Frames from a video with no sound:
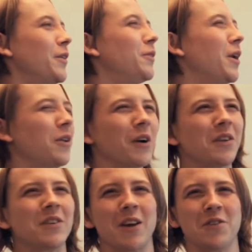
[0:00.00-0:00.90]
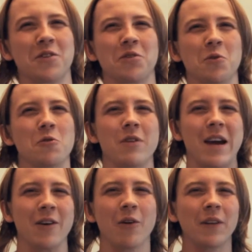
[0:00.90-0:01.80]
when I look outside, it's just so
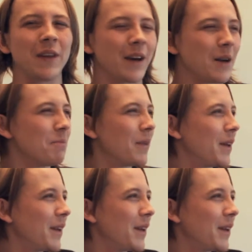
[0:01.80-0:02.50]
grey all the time.